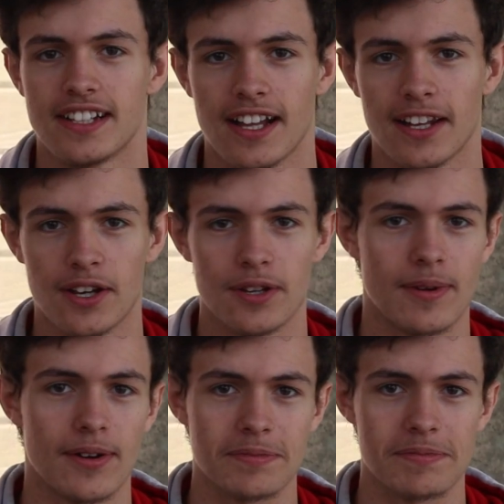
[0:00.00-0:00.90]
Hello,
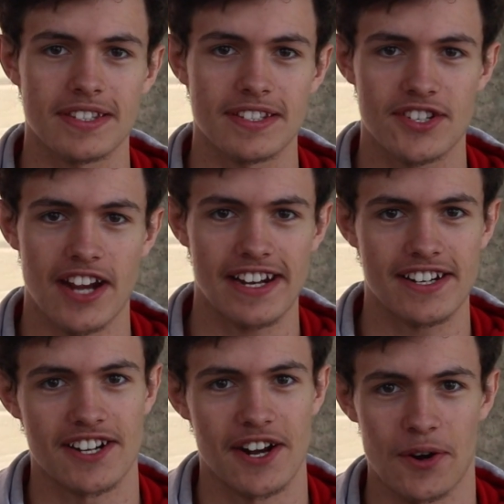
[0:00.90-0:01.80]
welcome to the Jake
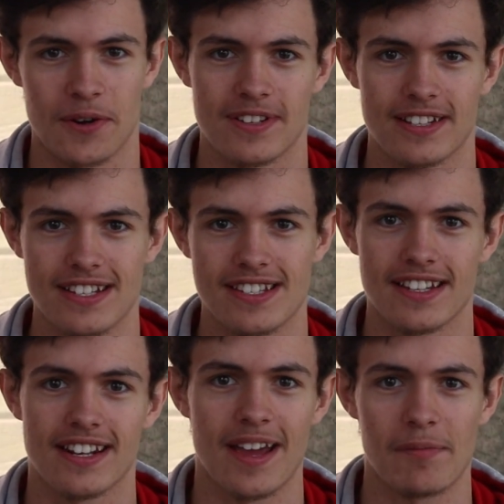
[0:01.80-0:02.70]
Show. That's
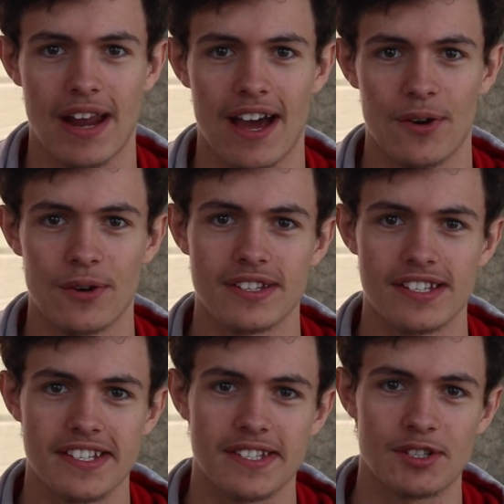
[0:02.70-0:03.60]
the name now.
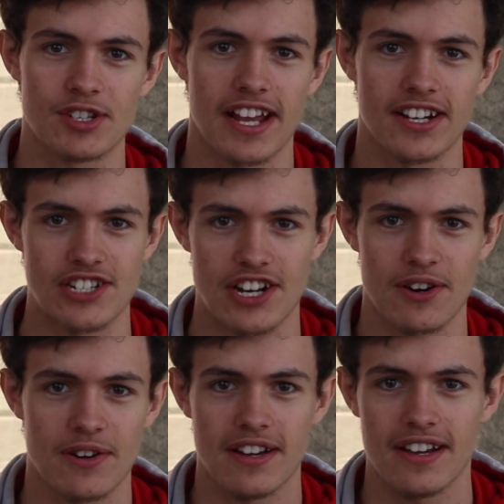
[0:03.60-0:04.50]
This is the Jake Show.